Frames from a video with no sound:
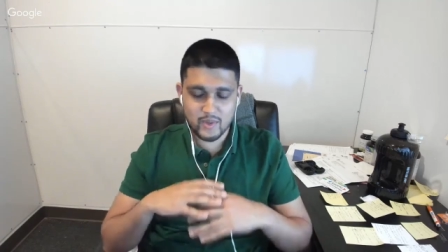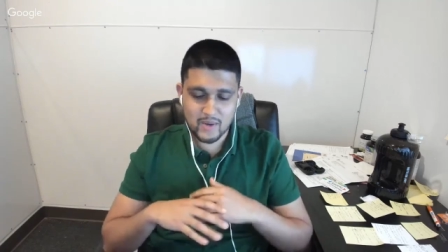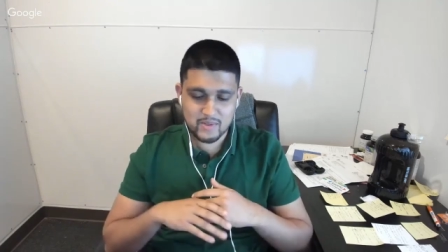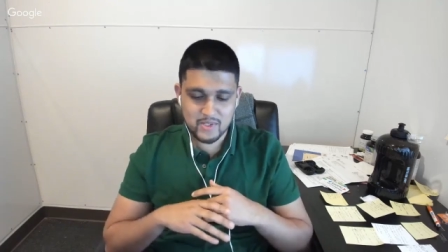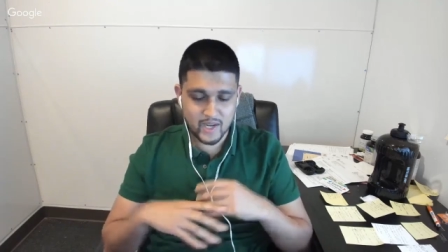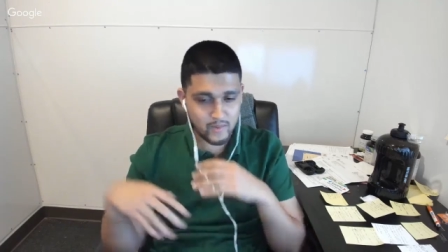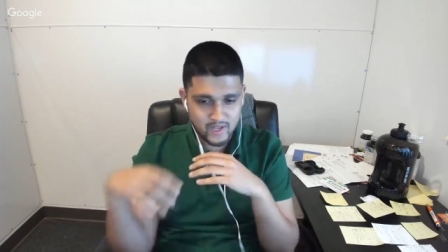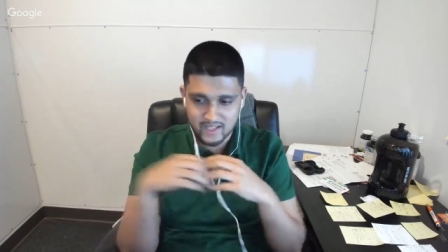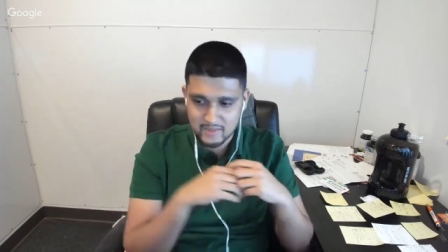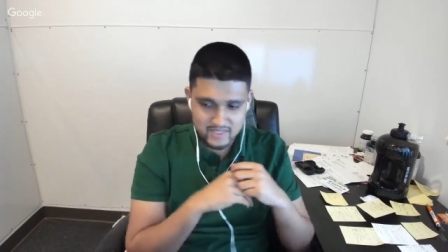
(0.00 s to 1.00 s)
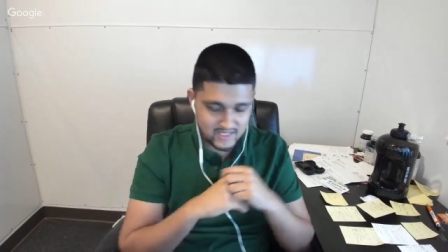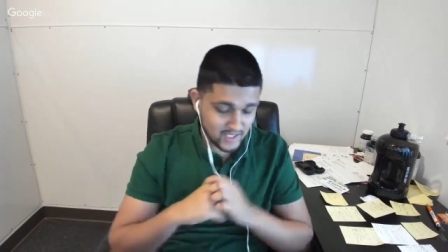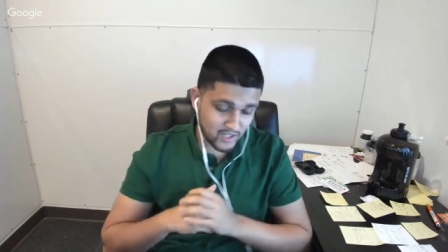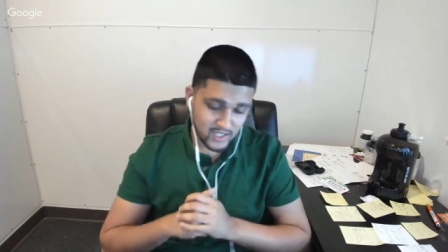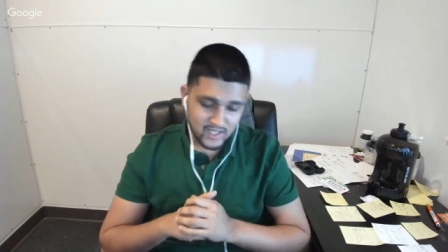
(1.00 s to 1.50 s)
what I was doing. I wanted to keep it a
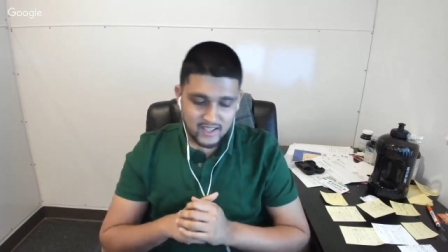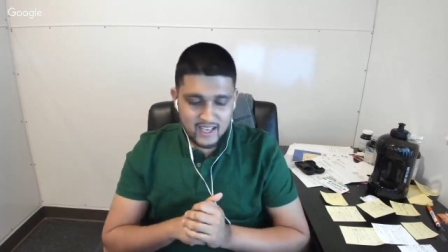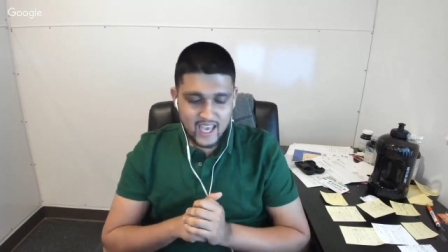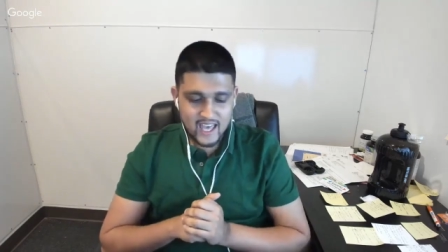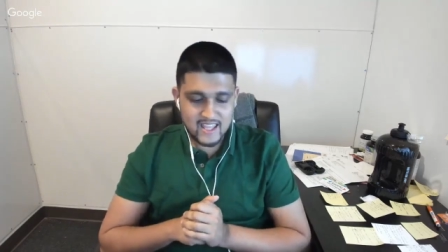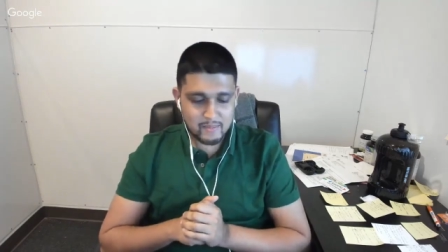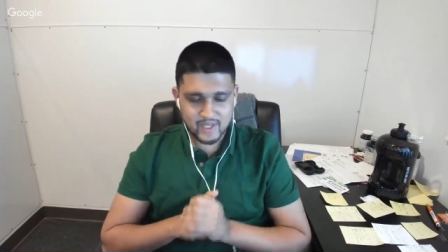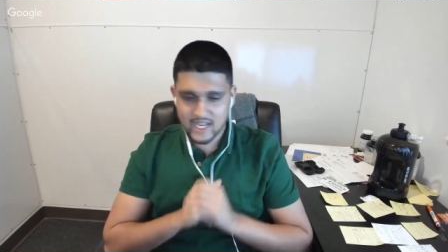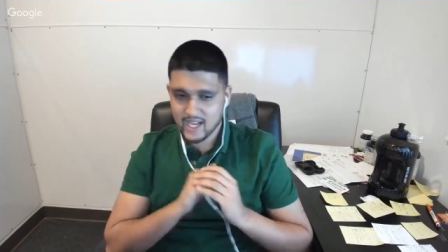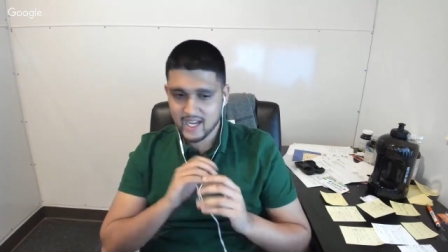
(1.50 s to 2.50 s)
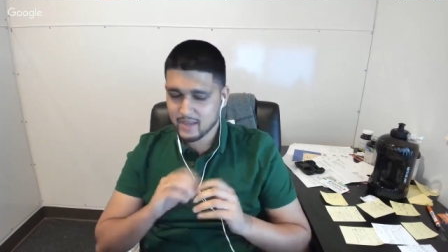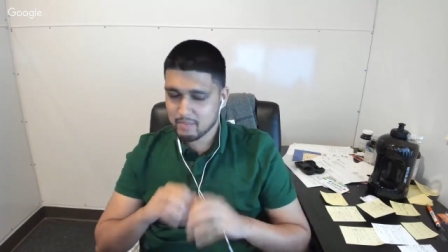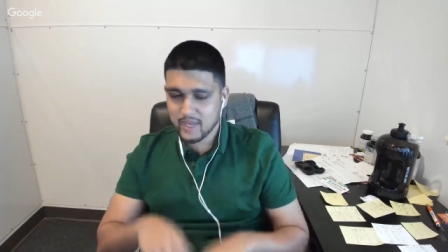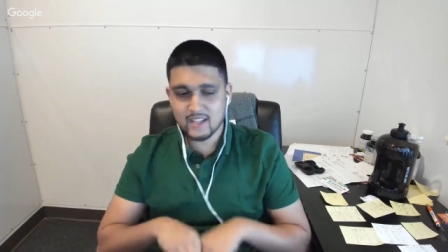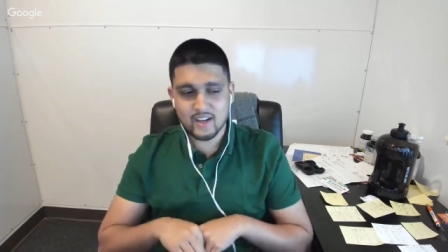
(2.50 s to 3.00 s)
secret, and then, but I, I
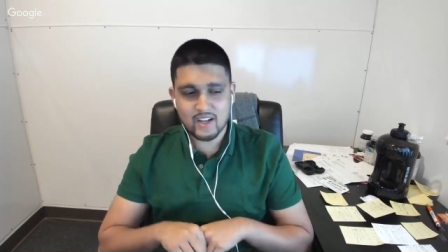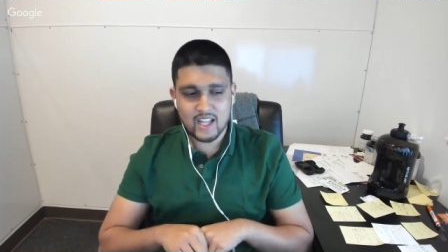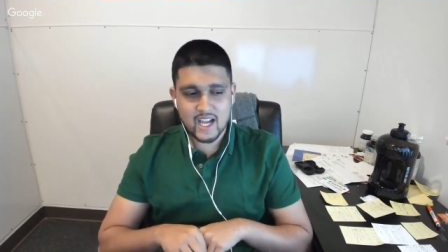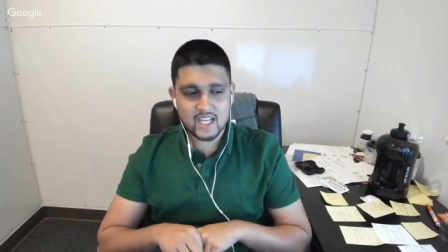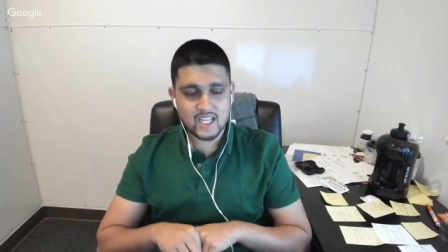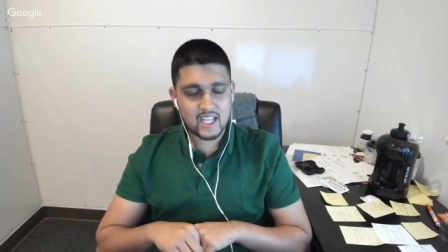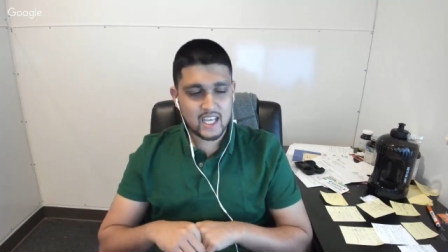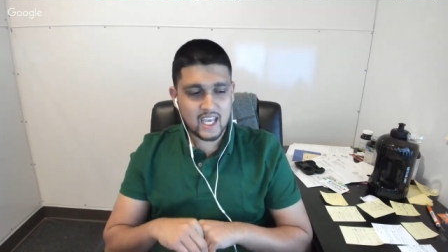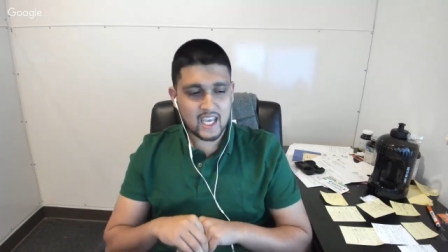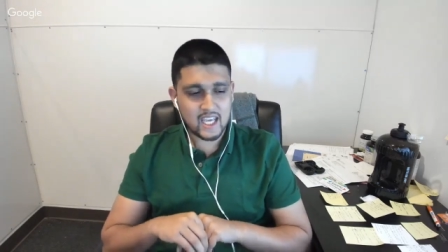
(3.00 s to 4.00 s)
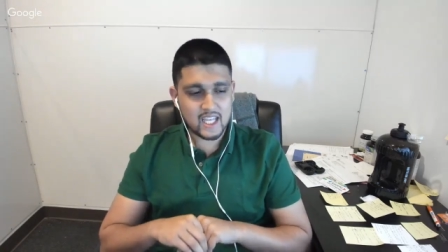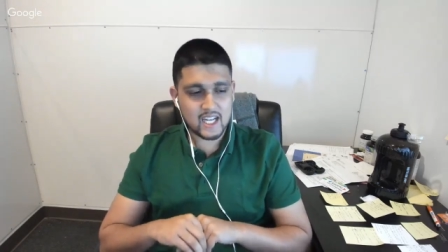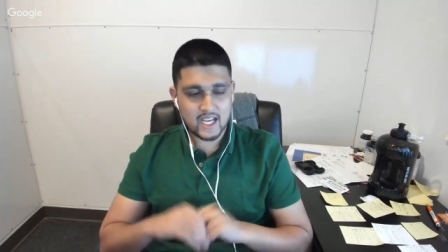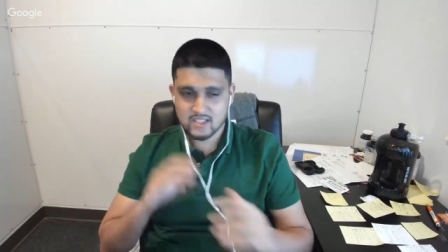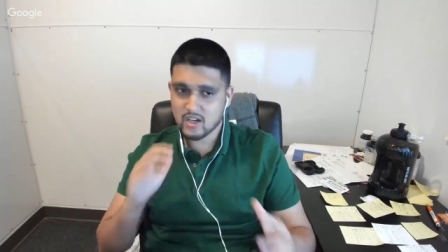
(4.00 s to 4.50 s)
peeked online
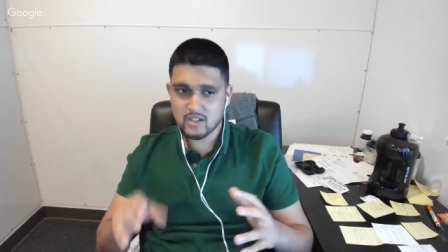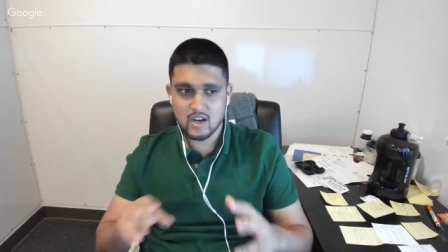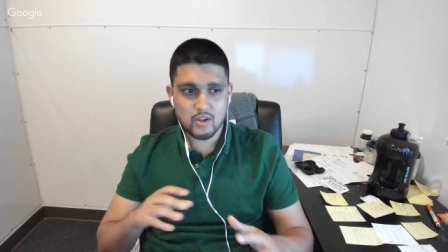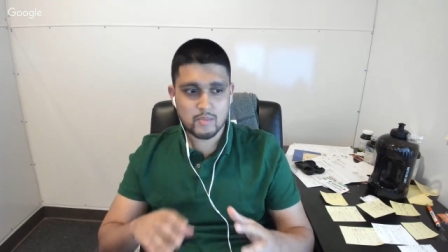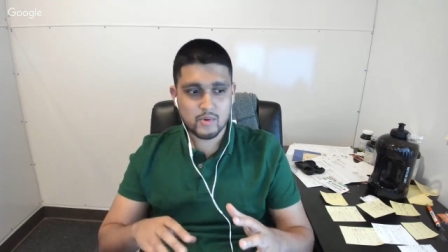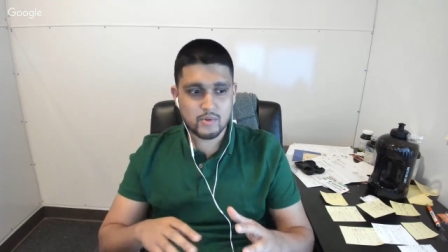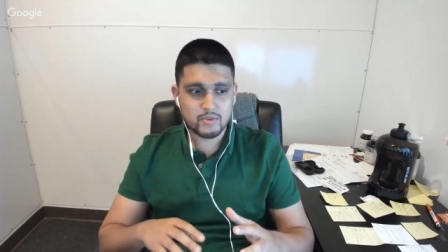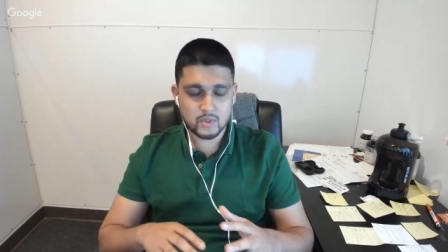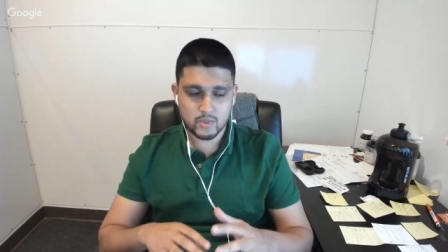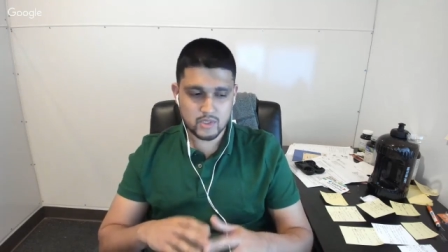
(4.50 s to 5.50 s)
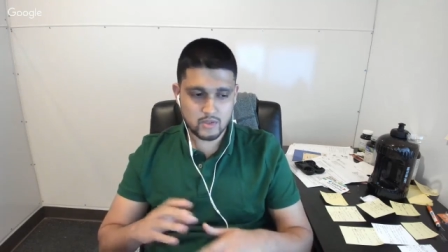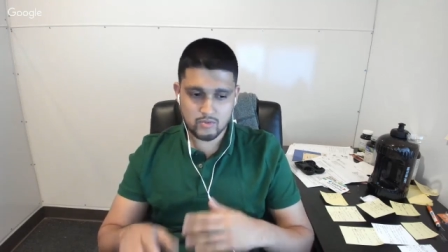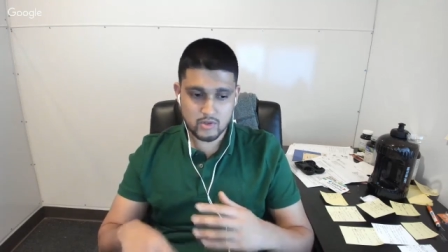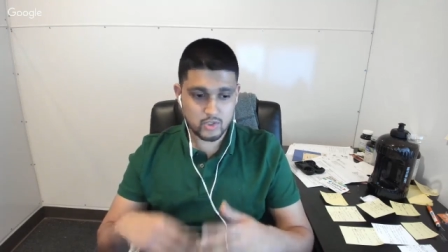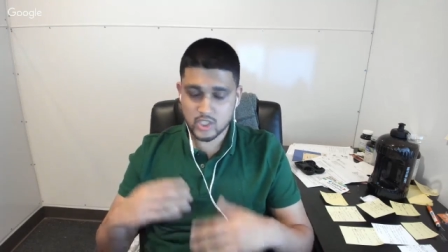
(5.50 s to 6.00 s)
and I saw Dollar Moves was
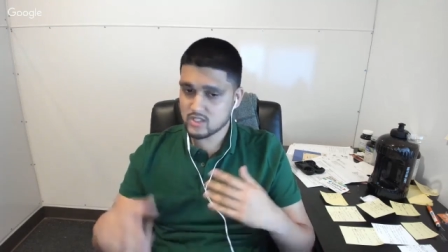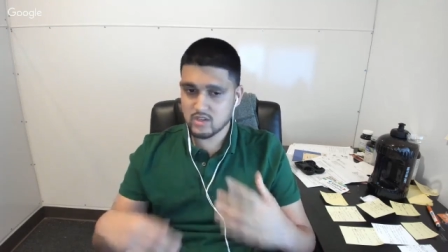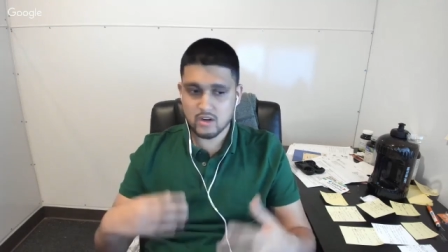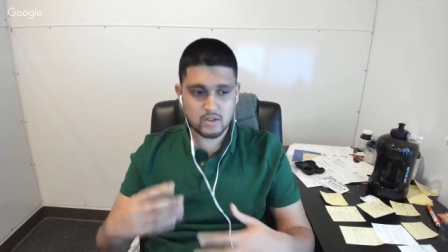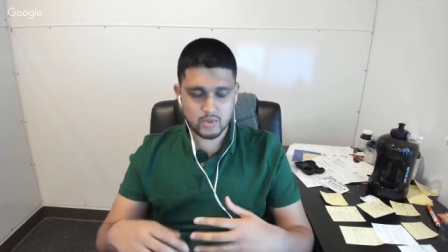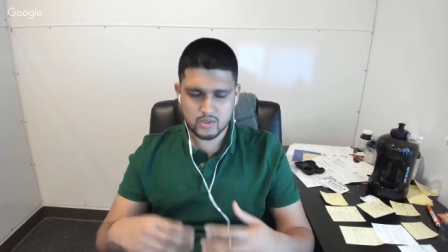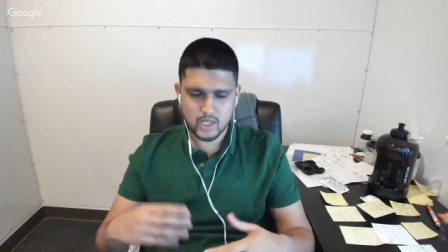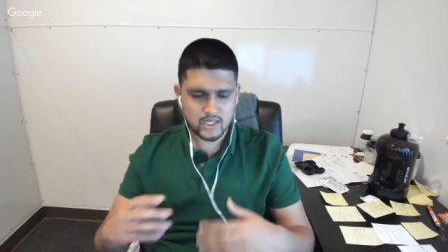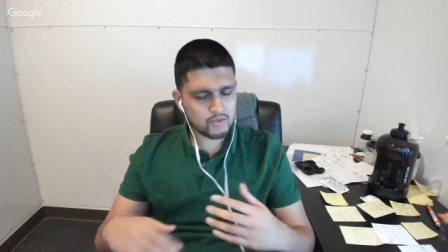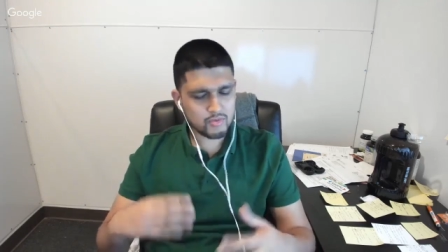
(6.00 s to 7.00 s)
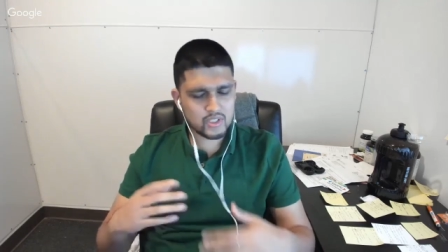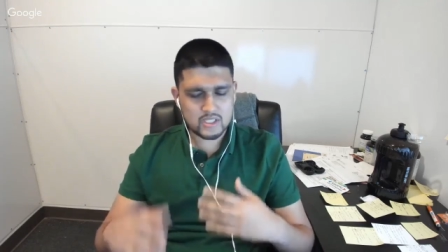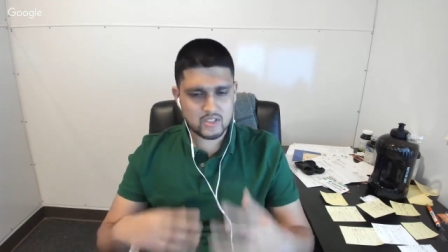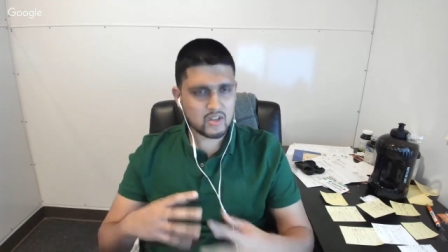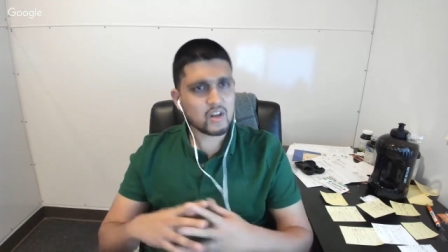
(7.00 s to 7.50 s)
just started, was I think
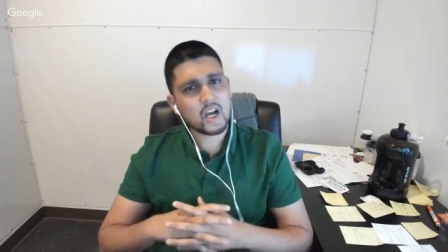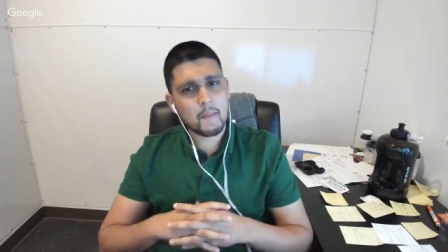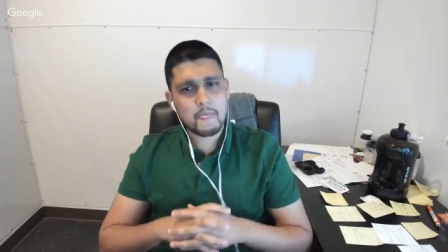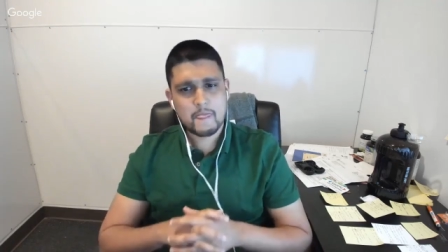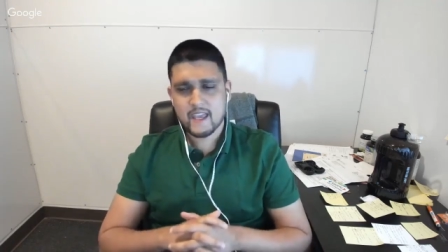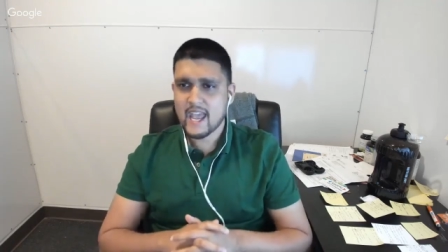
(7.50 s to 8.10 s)
recently starting up,